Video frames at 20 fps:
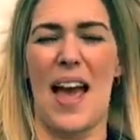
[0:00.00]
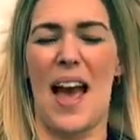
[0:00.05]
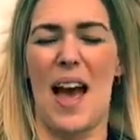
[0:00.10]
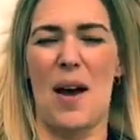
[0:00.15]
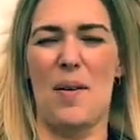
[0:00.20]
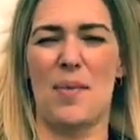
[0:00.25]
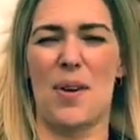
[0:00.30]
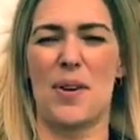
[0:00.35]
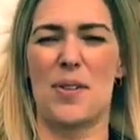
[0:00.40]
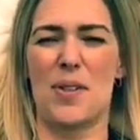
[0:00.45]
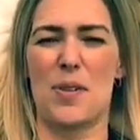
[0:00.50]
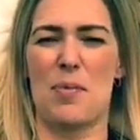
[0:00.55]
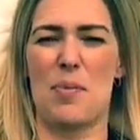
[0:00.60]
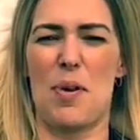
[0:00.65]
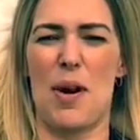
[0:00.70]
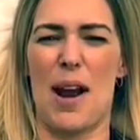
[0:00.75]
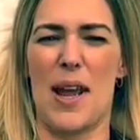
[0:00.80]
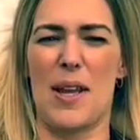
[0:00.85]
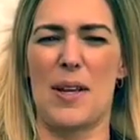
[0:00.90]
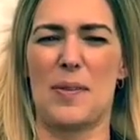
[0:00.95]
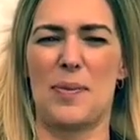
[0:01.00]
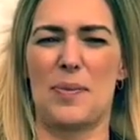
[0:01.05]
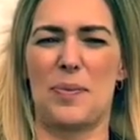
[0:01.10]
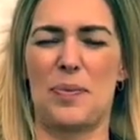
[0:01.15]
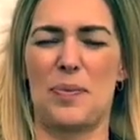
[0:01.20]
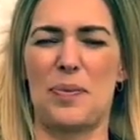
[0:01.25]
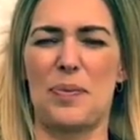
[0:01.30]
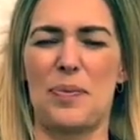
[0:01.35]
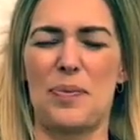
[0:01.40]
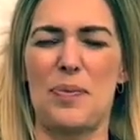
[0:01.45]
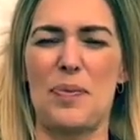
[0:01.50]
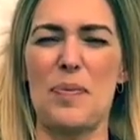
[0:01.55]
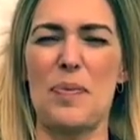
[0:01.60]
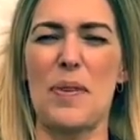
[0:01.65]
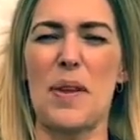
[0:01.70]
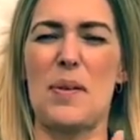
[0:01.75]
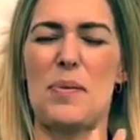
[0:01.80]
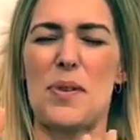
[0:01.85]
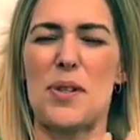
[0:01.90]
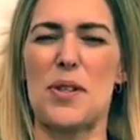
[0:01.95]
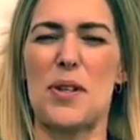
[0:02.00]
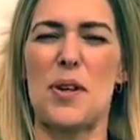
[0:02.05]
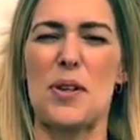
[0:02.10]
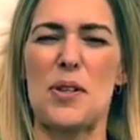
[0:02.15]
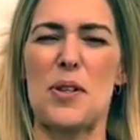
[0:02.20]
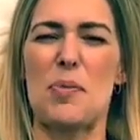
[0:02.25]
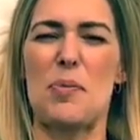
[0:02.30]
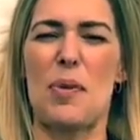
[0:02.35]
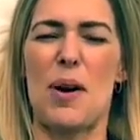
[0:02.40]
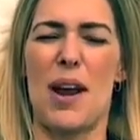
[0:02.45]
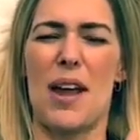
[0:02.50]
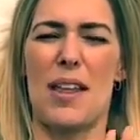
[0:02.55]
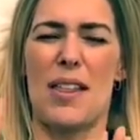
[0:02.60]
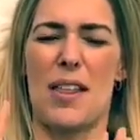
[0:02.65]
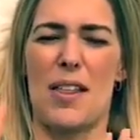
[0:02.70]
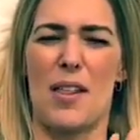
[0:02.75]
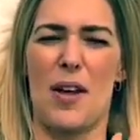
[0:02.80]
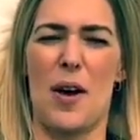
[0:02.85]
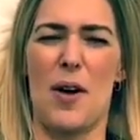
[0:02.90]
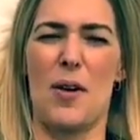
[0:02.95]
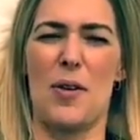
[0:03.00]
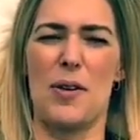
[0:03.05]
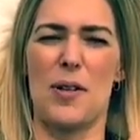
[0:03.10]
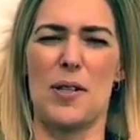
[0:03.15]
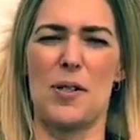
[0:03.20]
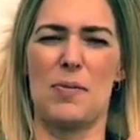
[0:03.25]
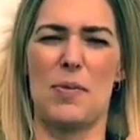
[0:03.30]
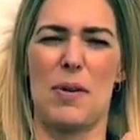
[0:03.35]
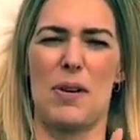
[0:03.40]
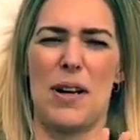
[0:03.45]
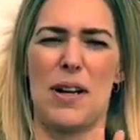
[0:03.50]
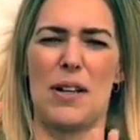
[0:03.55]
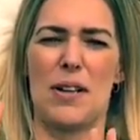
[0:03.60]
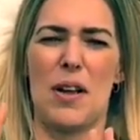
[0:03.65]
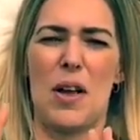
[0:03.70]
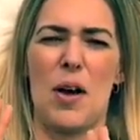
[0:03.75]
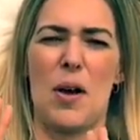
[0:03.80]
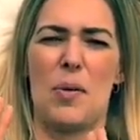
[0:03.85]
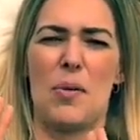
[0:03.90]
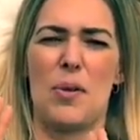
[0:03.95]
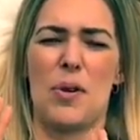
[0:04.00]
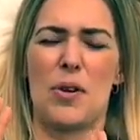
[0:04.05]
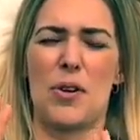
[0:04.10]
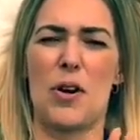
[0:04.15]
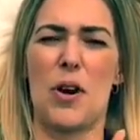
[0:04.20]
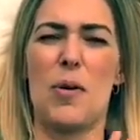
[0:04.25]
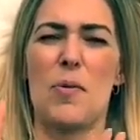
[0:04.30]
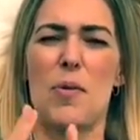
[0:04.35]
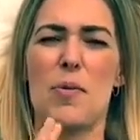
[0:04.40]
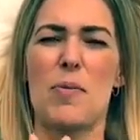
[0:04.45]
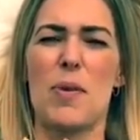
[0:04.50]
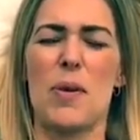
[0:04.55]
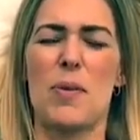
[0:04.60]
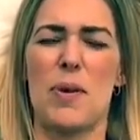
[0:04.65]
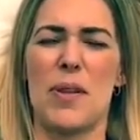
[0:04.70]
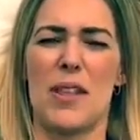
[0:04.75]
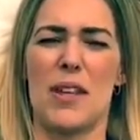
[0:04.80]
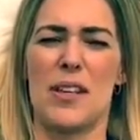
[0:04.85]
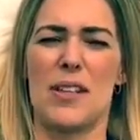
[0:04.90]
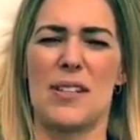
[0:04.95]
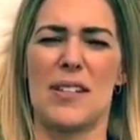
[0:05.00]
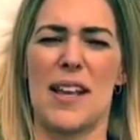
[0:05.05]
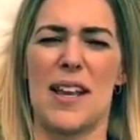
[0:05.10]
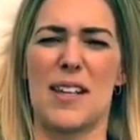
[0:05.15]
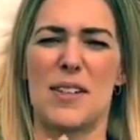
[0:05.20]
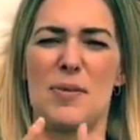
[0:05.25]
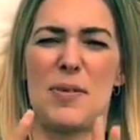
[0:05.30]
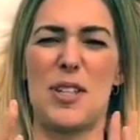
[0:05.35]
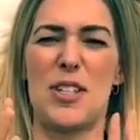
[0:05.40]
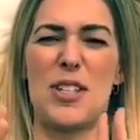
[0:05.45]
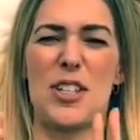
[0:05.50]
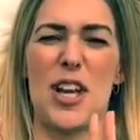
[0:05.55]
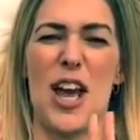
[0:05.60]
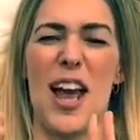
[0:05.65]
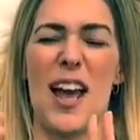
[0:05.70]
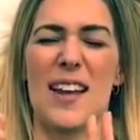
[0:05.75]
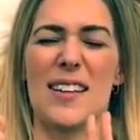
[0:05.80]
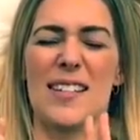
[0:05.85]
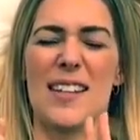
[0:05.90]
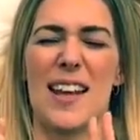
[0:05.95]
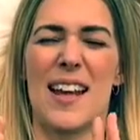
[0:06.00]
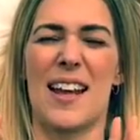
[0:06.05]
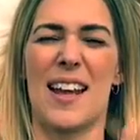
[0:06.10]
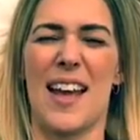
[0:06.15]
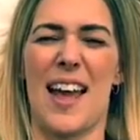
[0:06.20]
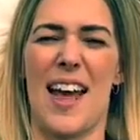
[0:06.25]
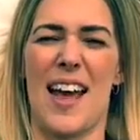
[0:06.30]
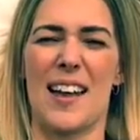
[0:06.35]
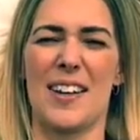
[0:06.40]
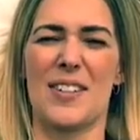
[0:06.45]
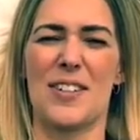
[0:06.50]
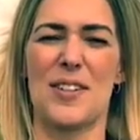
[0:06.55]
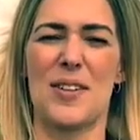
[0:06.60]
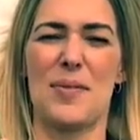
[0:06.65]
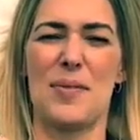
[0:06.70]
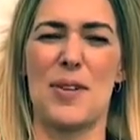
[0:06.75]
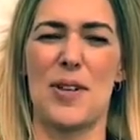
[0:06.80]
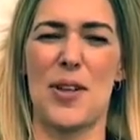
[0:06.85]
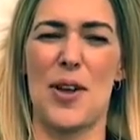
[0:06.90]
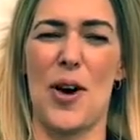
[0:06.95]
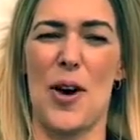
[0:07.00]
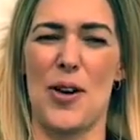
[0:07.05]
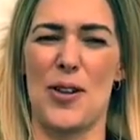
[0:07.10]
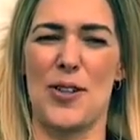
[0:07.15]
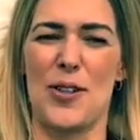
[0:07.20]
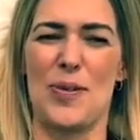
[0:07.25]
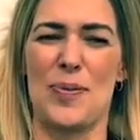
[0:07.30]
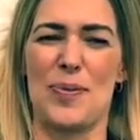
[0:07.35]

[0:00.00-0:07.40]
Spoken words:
I'm going to pray. I'm just going to pray that the Holy Spirit would come and be with us as we chat and catch with God.